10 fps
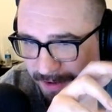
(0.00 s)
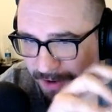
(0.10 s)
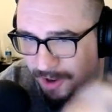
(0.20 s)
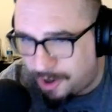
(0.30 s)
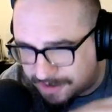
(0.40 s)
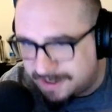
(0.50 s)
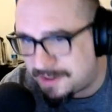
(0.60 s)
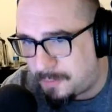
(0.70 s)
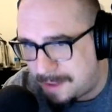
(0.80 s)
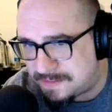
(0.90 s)
looked
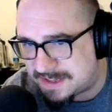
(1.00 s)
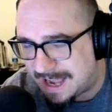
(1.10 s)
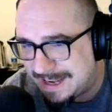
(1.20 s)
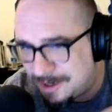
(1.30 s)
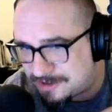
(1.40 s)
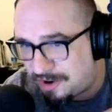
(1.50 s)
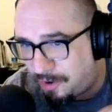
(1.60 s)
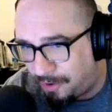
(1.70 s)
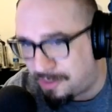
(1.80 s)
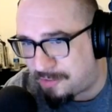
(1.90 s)
at the website, looked at
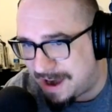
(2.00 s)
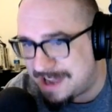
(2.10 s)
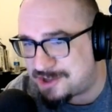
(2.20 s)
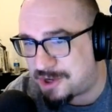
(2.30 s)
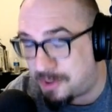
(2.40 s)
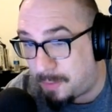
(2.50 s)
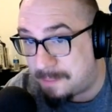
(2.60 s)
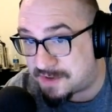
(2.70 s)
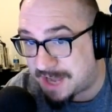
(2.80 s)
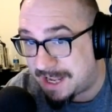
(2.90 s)
all the writers on the
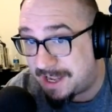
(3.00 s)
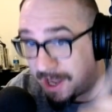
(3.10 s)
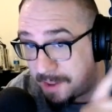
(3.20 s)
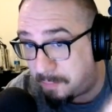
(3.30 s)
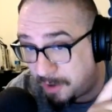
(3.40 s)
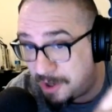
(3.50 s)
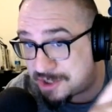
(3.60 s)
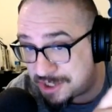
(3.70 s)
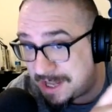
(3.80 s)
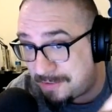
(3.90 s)
website, and the
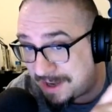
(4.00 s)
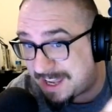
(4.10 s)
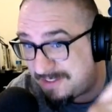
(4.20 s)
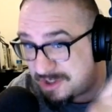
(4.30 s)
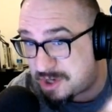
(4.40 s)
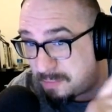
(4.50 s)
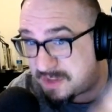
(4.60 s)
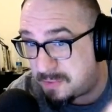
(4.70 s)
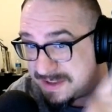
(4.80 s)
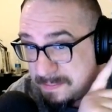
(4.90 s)
person they want to give a job
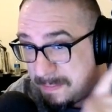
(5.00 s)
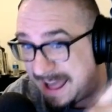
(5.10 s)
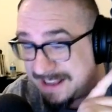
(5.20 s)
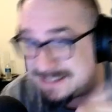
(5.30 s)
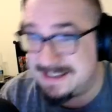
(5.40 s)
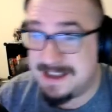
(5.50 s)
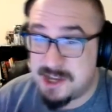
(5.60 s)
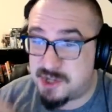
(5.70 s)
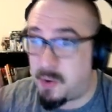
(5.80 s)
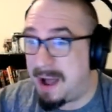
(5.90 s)
to is Max.
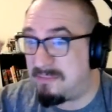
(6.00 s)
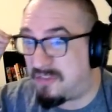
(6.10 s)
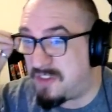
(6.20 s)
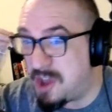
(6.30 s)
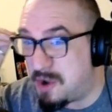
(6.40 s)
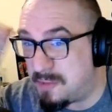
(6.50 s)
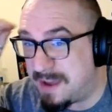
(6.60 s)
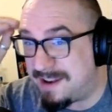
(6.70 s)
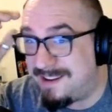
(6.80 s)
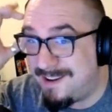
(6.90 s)
So I'm
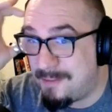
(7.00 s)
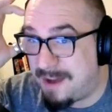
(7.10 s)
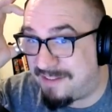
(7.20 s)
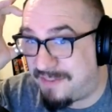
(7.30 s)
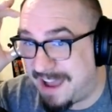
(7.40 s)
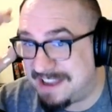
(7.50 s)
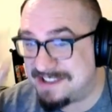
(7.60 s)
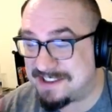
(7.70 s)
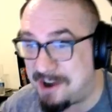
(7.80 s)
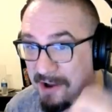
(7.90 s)
fuming. My
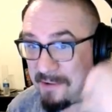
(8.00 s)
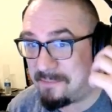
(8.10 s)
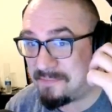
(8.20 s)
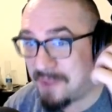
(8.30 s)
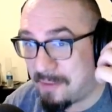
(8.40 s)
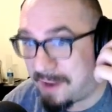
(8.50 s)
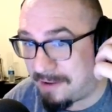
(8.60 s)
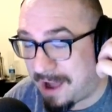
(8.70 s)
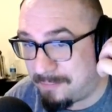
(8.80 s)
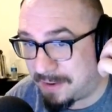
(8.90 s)
vein's gone.
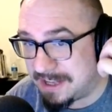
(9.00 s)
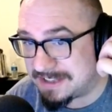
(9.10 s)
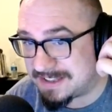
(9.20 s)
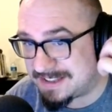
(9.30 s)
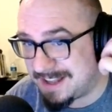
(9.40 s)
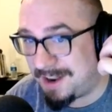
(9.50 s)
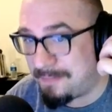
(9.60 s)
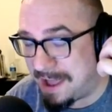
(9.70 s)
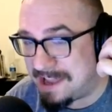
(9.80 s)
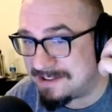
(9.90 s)
But he's still a
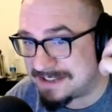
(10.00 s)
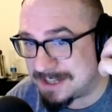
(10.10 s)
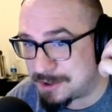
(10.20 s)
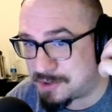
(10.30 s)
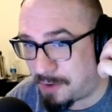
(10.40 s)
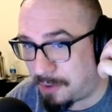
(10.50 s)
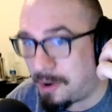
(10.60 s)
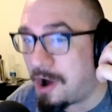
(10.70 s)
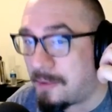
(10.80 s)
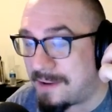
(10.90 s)
mate and still someone I
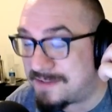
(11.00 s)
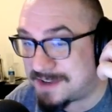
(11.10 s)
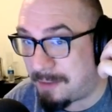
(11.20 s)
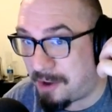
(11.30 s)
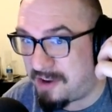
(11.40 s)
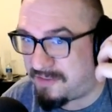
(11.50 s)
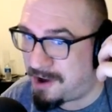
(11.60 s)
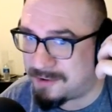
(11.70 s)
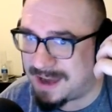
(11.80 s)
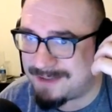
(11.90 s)
work with. So I'm on the
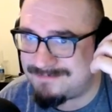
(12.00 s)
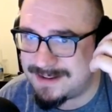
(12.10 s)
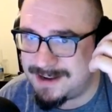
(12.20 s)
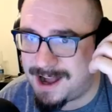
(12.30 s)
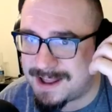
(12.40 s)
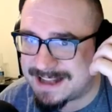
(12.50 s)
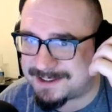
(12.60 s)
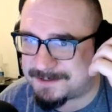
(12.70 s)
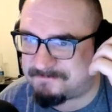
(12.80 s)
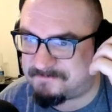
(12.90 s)
phone like, oh,
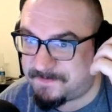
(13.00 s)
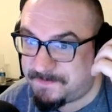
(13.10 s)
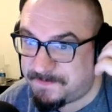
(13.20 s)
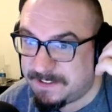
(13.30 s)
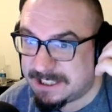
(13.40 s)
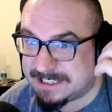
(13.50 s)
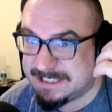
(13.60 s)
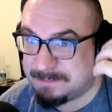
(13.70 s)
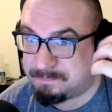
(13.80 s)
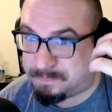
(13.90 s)
that's
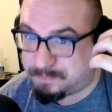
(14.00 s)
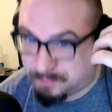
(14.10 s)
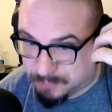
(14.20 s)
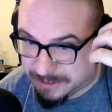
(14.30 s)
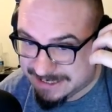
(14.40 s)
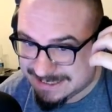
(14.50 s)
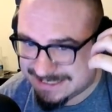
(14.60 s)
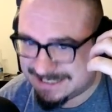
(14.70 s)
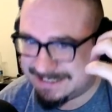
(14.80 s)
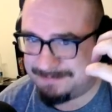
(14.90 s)
fucking
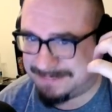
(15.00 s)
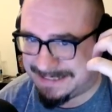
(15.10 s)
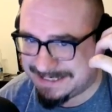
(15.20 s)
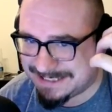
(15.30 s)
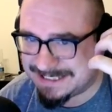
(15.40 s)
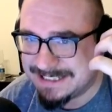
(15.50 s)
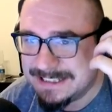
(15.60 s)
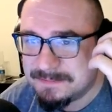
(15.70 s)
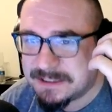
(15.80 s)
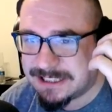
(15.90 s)
brilliant, Max.
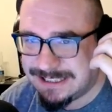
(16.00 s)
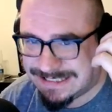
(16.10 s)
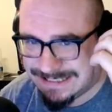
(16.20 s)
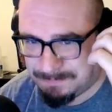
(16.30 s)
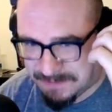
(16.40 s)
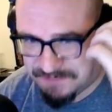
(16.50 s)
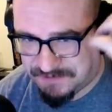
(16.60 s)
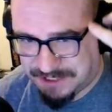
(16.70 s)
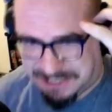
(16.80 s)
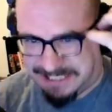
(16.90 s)
So happy
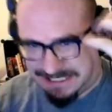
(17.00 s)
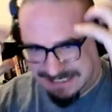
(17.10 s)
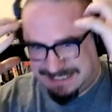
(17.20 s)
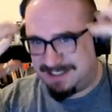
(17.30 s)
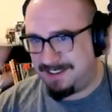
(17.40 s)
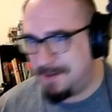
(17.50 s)
for you. Like,